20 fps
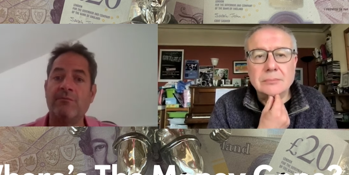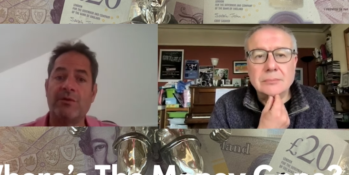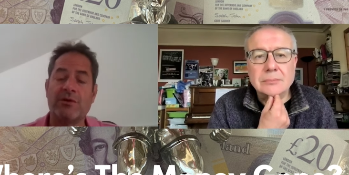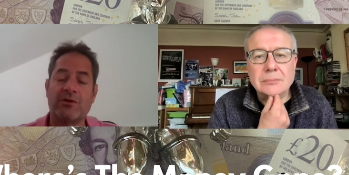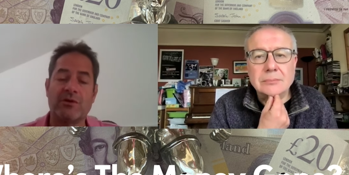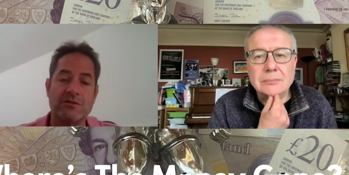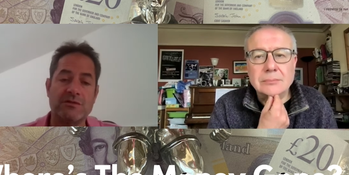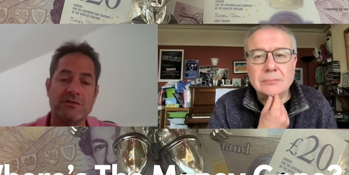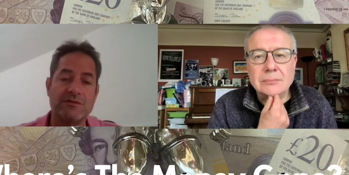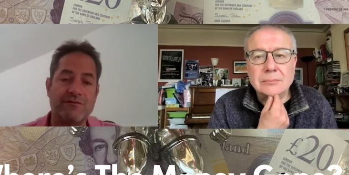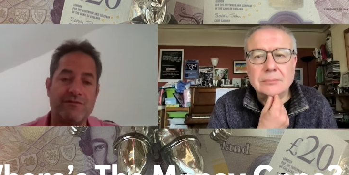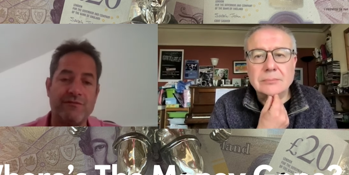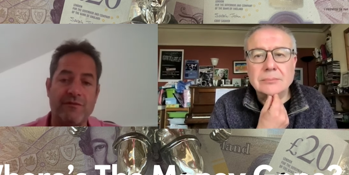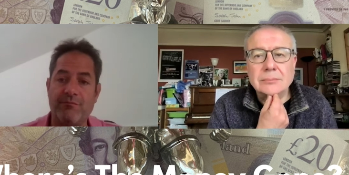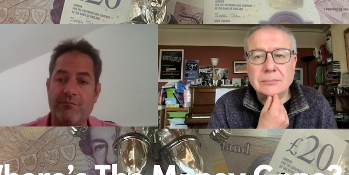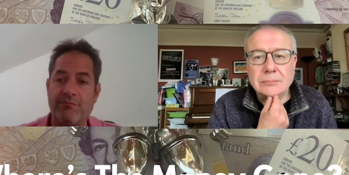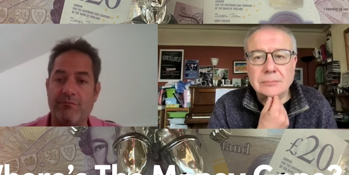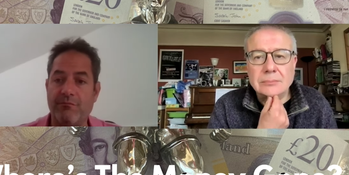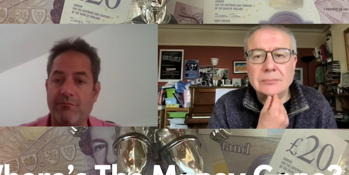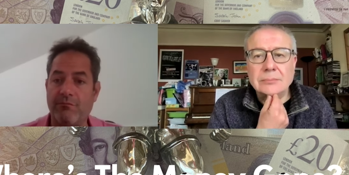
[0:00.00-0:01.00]
Speaker 1: Because
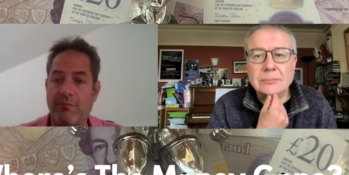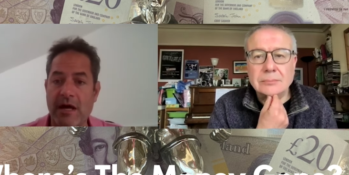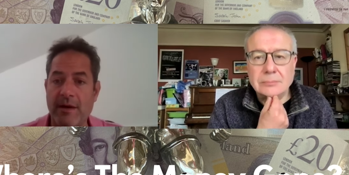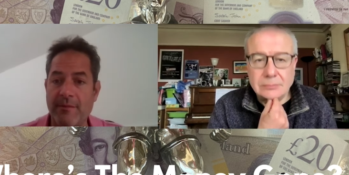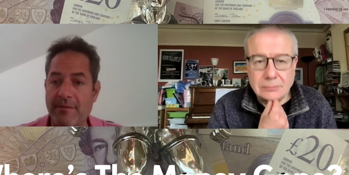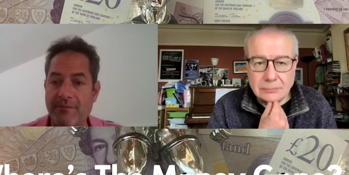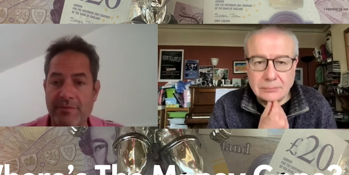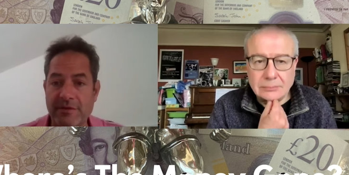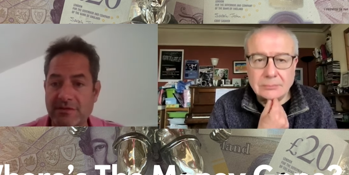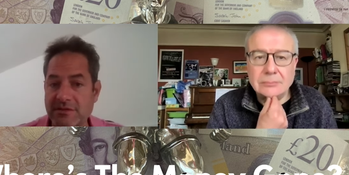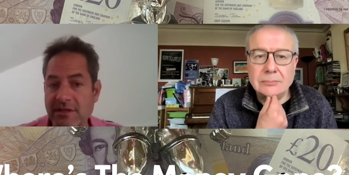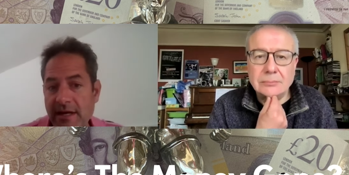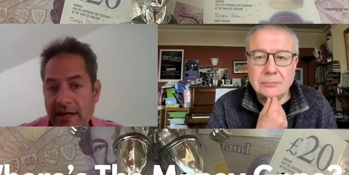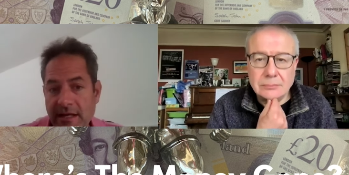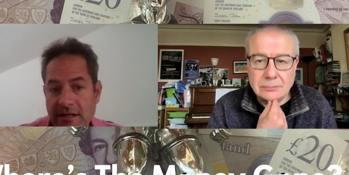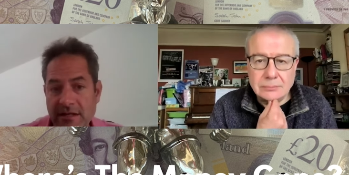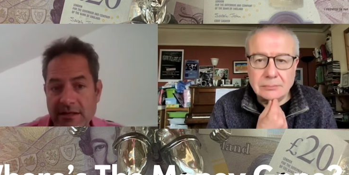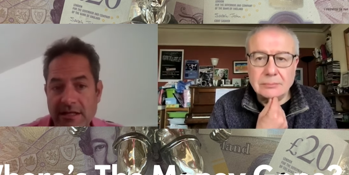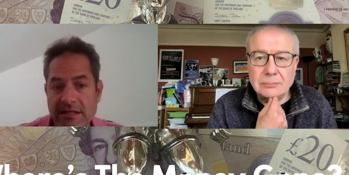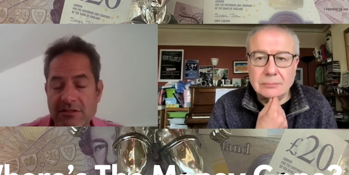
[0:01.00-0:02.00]
from Mohammed bin
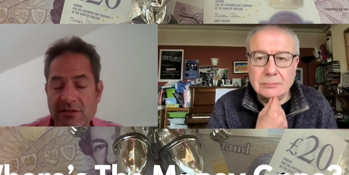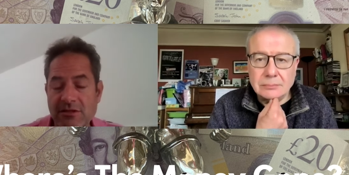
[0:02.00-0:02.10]
Zayed and